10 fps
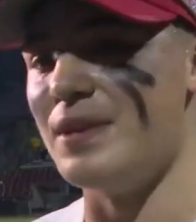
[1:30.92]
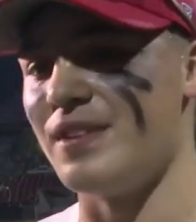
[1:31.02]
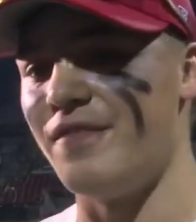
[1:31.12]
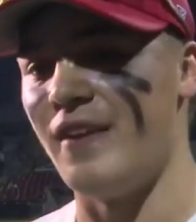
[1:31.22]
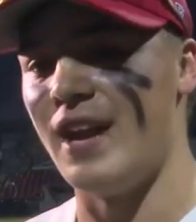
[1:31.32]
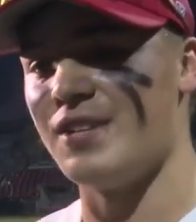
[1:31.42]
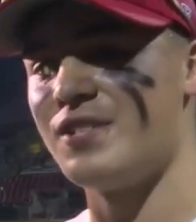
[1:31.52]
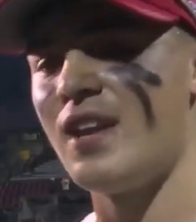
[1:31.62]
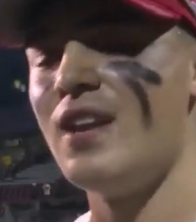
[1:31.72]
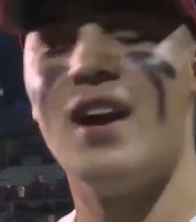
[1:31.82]
isn't
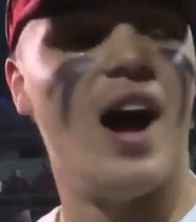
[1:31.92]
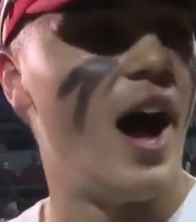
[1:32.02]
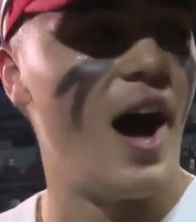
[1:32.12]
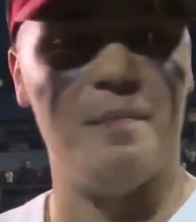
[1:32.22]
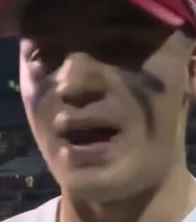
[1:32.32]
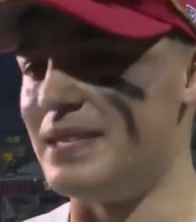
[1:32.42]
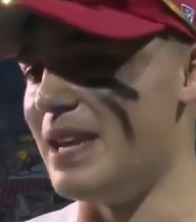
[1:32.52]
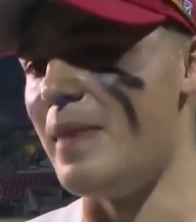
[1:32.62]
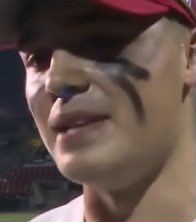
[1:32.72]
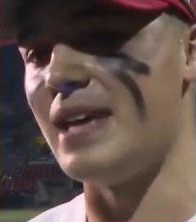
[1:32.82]
finished. Uh, my
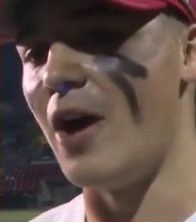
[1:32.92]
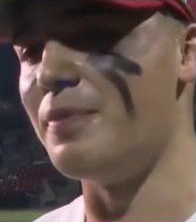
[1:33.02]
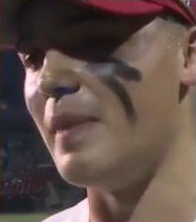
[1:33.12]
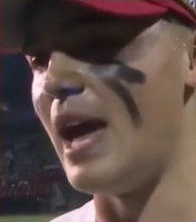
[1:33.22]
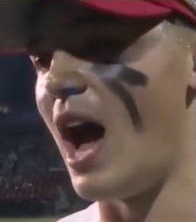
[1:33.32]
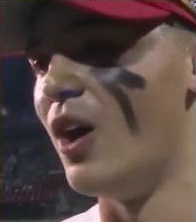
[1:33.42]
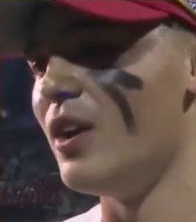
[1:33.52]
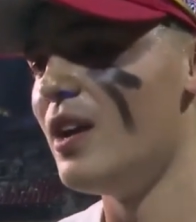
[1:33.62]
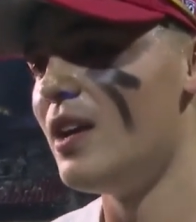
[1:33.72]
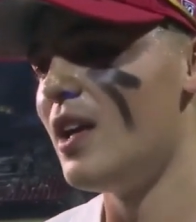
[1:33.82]
teammates helped me out.
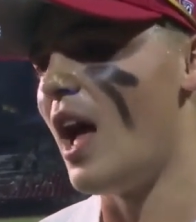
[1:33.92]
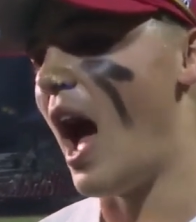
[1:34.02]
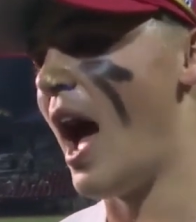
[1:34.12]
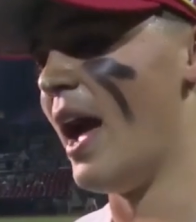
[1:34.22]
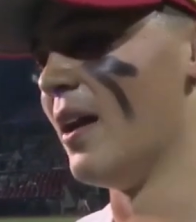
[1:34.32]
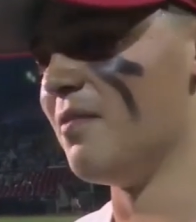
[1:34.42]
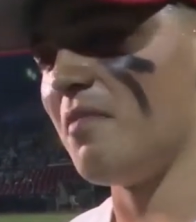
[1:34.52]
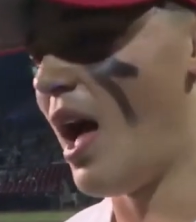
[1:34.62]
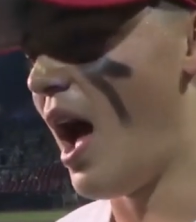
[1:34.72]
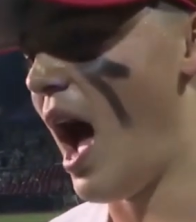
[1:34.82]
I,
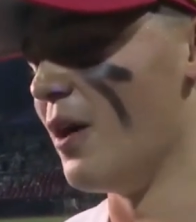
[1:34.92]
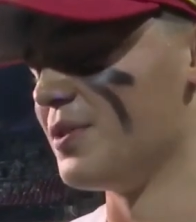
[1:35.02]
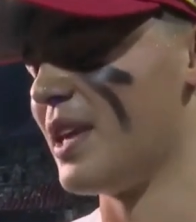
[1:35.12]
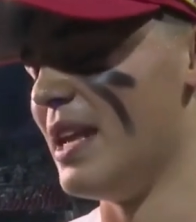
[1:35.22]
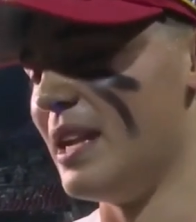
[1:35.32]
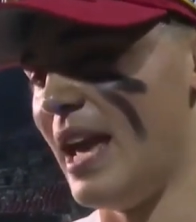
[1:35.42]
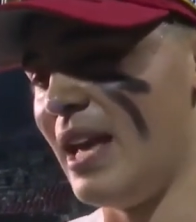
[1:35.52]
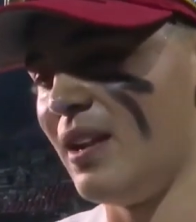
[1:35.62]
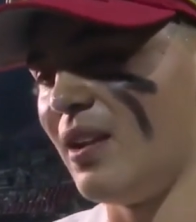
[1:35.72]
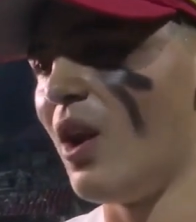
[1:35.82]
I was getting
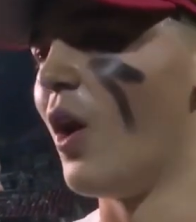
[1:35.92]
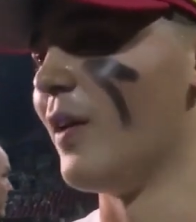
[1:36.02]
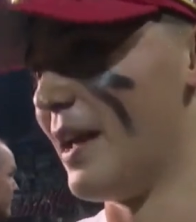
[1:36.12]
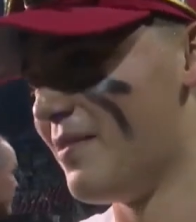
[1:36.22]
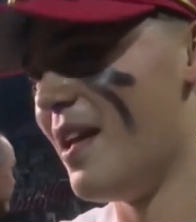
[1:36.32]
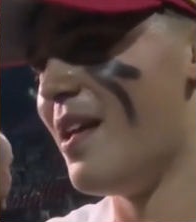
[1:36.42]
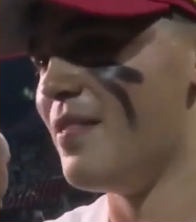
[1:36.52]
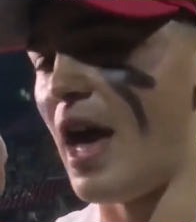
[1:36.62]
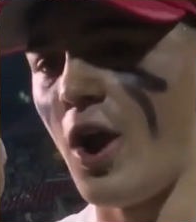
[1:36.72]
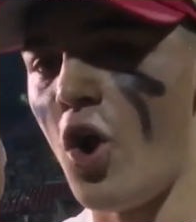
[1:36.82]
hit, or like
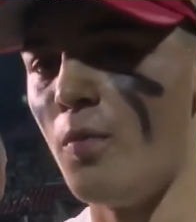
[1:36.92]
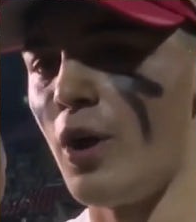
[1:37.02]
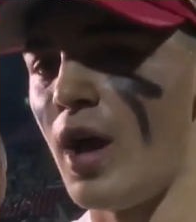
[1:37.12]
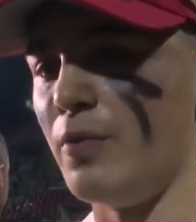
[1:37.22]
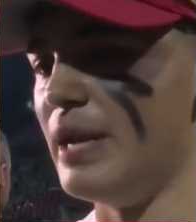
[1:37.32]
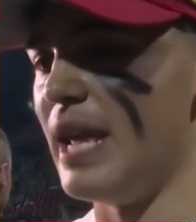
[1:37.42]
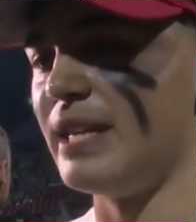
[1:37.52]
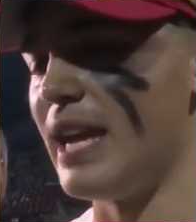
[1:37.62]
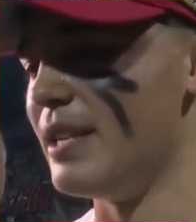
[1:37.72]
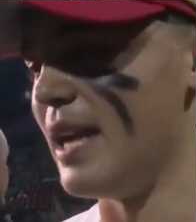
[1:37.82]
that home run, we
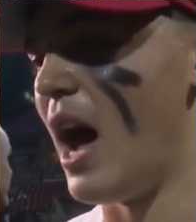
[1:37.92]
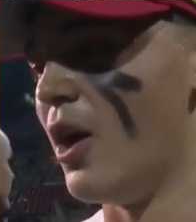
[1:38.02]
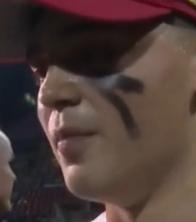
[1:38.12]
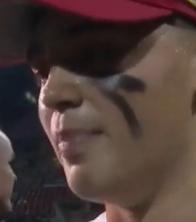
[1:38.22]
didn't get down,